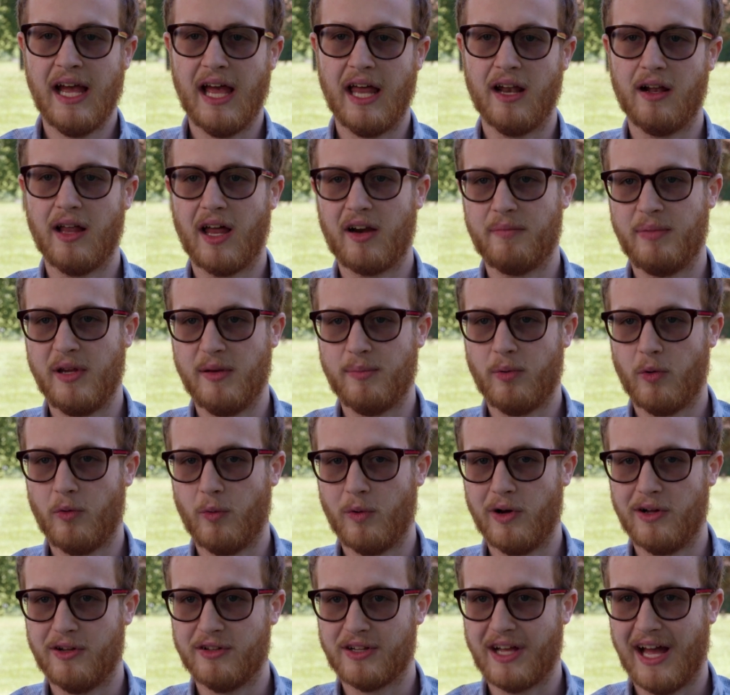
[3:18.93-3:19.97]
And a lot of people
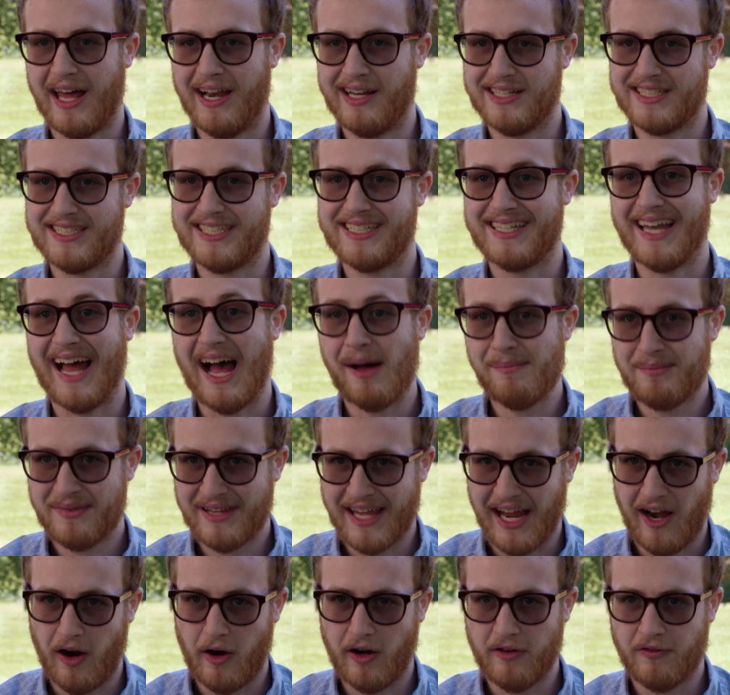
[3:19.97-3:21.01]
will kind of stop
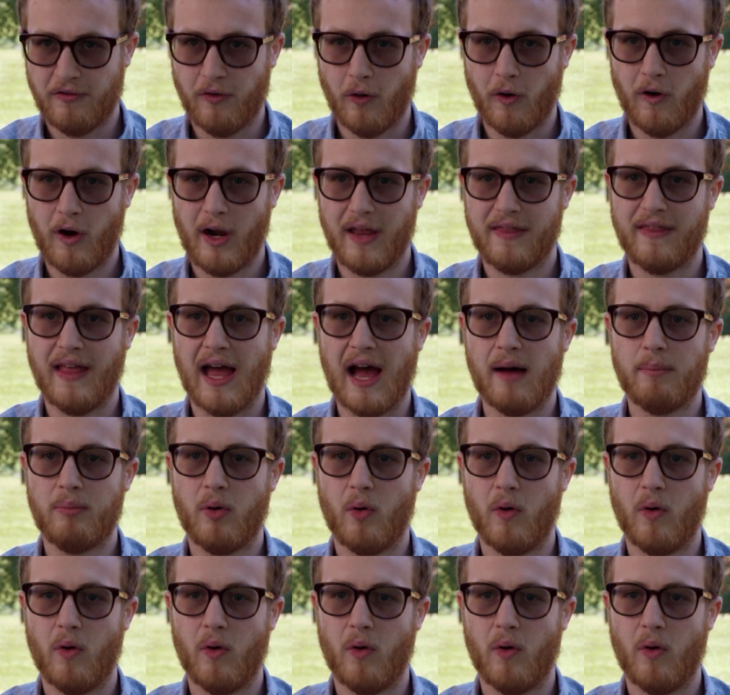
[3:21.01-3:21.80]
caring for it at that